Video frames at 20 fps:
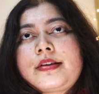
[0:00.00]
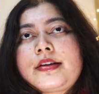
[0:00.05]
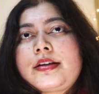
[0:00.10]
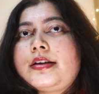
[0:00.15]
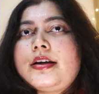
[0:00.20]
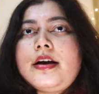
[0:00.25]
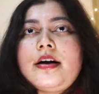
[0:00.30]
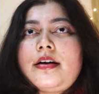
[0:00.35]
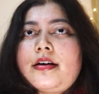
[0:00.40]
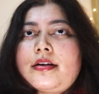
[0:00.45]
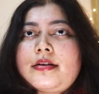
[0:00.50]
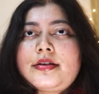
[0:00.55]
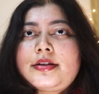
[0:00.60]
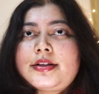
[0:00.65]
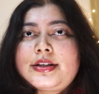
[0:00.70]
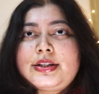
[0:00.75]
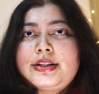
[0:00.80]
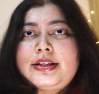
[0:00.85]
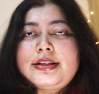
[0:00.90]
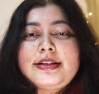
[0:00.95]
yeah,
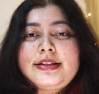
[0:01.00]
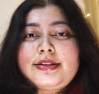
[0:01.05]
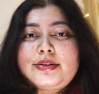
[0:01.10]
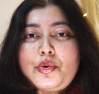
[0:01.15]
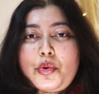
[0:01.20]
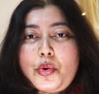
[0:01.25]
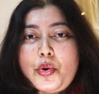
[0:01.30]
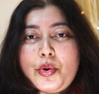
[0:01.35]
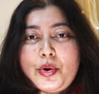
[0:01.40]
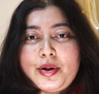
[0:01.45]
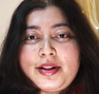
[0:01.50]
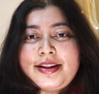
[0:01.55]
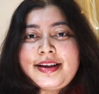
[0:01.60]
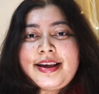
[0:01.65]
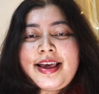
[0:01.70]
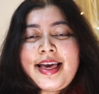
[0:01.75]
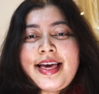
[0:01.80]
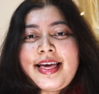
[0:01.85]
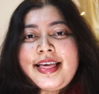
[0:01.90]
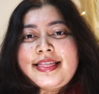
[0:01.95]
so this is all
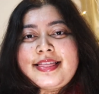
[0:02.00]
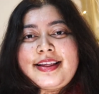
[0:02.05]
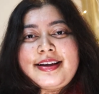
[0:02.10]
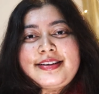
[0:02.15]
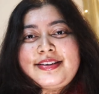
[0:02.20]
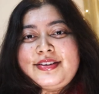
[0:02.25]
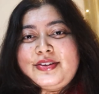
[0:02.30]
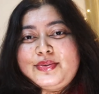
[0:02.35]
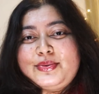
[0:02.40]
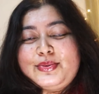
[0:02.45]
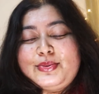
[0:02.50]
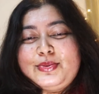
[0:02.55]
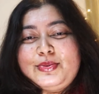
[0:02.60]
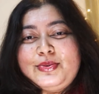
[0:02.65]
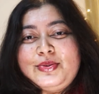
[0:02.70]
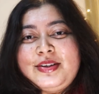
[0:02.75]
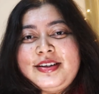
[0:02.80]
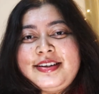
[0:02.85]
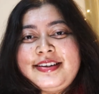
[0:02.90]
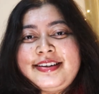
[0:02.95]
that
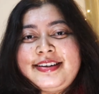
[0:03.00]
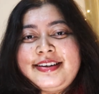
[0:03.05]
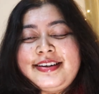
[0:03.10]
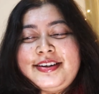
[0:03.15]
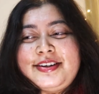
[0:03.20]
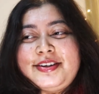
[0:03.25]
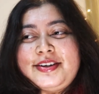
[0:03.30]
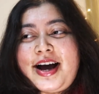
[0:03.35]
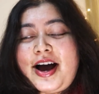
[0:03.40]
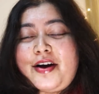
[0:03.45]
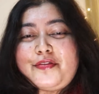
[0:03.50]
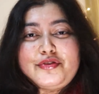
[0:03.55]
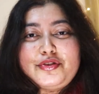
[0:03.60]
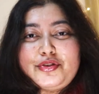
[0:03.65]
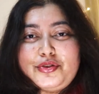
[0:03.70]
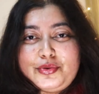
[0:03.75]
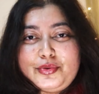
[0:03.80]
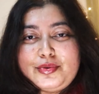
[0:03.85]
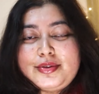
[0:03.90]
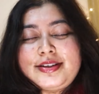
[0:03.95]
you have to
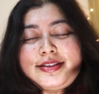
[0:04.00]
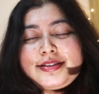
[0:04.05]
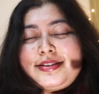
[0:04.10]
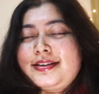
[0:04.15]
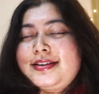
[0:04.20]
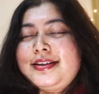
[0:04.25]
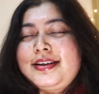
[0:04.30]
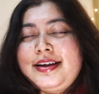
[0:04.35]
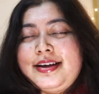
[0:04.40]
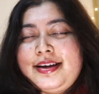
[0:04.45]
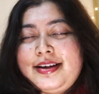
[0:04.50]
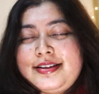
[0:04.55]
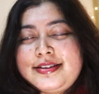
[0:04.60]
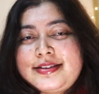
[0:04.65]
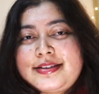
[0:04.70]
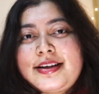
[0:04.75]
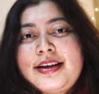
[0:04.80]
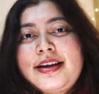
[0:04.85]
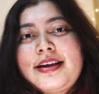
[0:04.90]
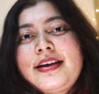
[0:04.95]
do. There's nothing
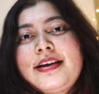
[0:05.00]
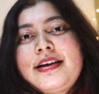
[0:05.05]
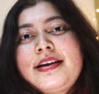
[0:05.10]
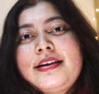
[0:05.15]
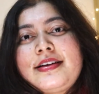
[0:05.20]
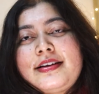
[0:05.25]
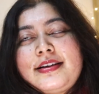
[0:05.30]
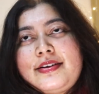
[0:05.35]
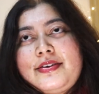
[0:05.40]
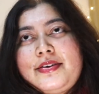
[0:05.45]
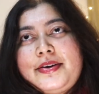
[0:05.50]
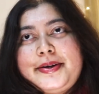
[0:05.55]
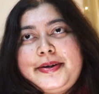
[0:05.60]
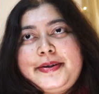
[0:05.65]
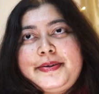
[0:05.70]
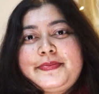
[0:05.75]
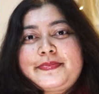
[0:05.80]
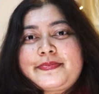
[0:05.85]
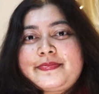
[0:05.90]
else, right?